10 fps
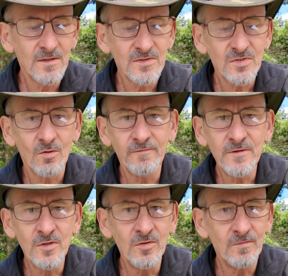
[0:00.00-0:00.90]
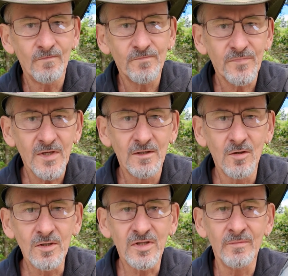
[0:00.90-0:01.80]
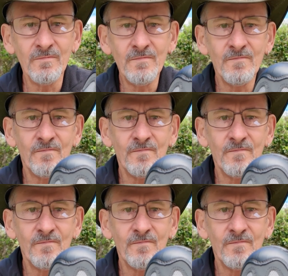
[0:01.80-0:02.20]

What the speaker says: So if you look at them,